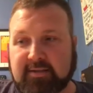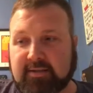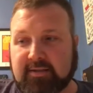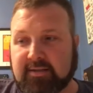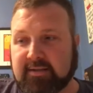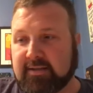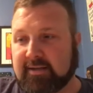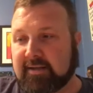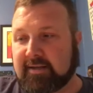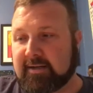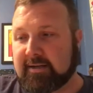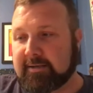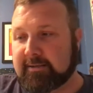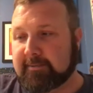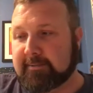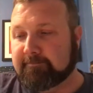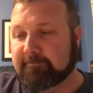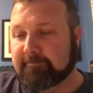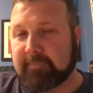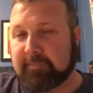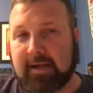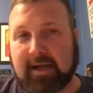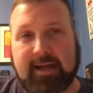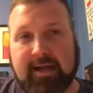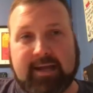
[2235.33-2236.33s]
I
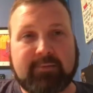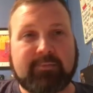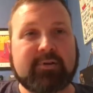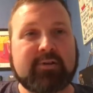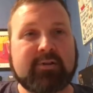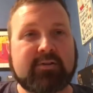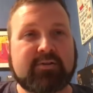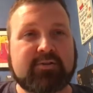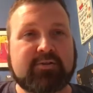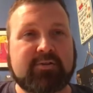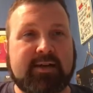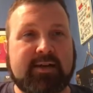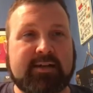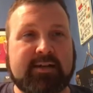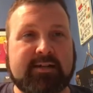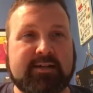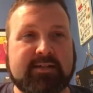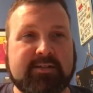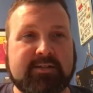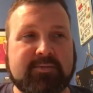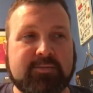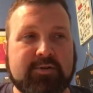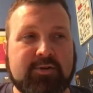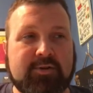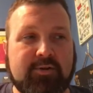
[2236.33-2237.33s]
am going to try to get some
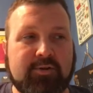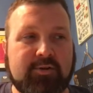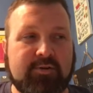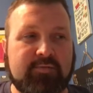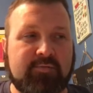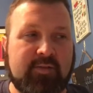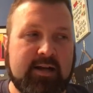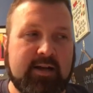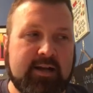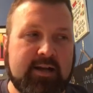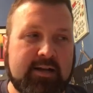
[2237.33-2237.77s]
certified,